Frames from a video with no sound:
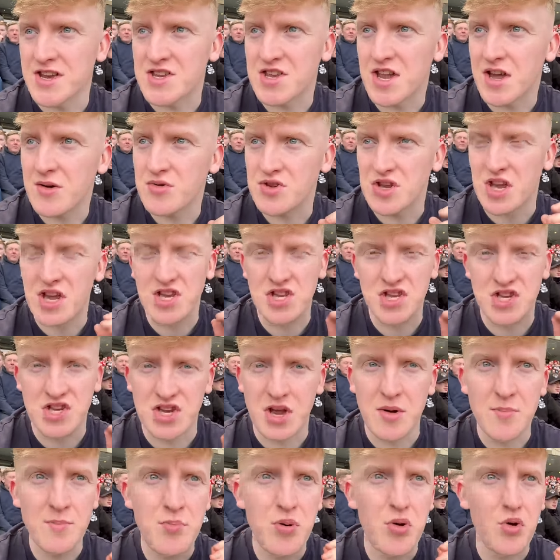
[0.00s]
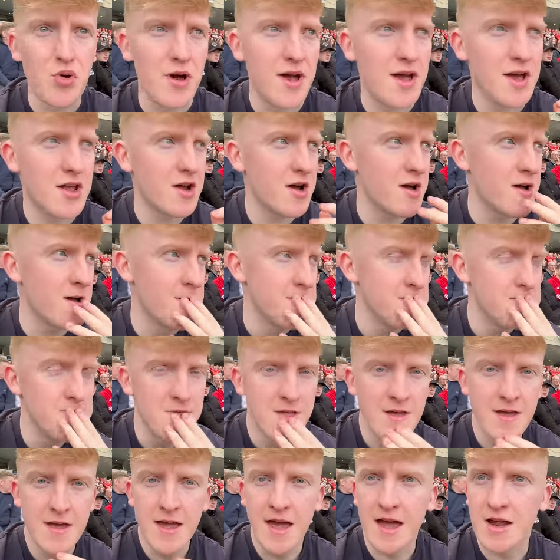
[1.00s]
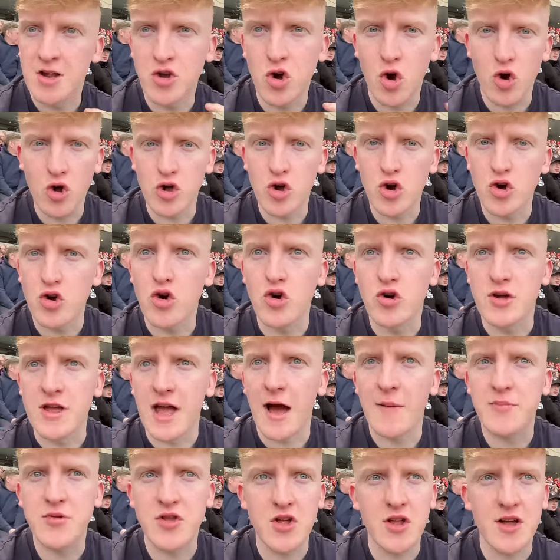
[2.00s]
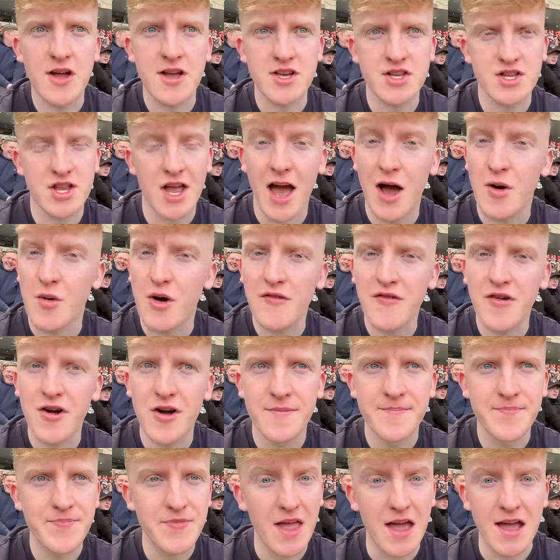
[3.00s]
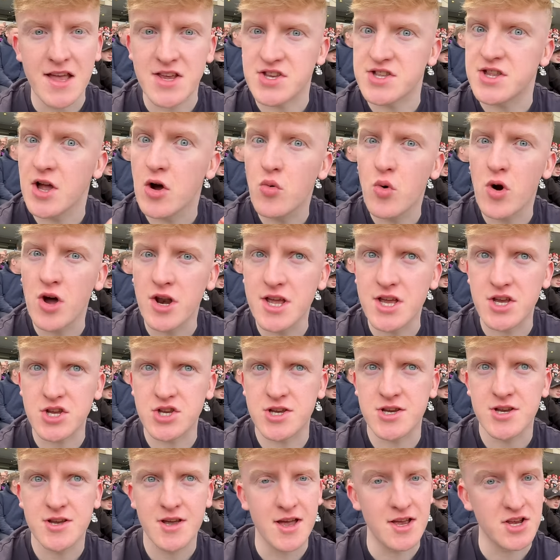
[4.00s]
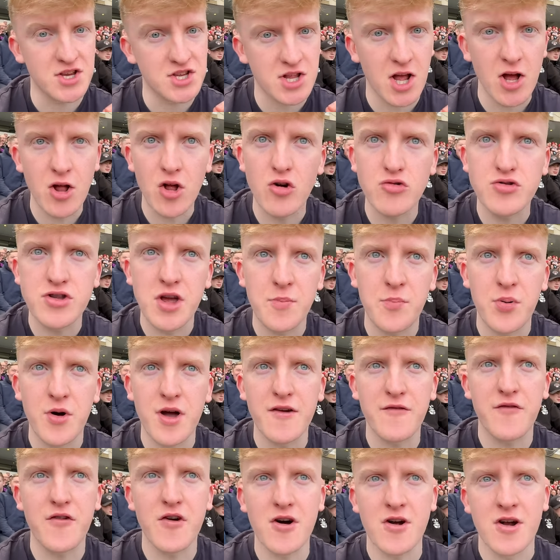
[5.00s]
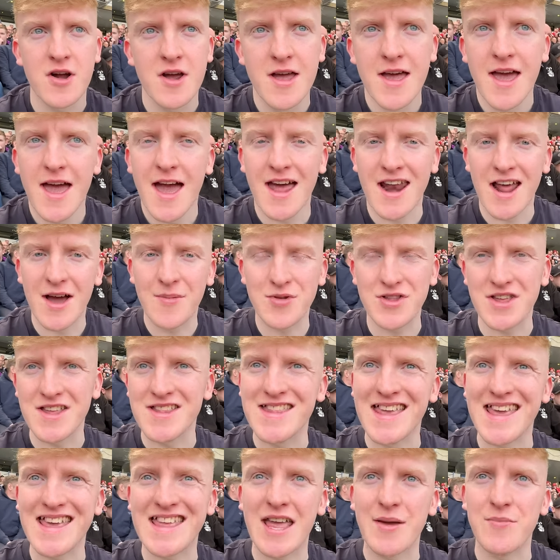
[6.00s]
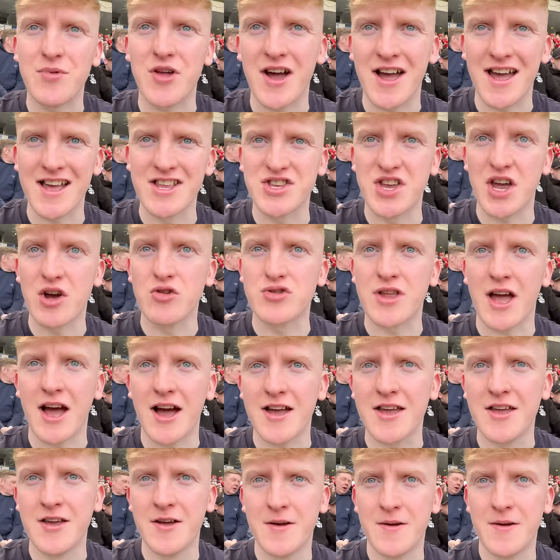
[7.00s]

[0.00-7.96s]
That was a simple error. Kyogo capitalised, however, it's still one each, it's still all to play for, and Aberdeen need to keep their heads held high.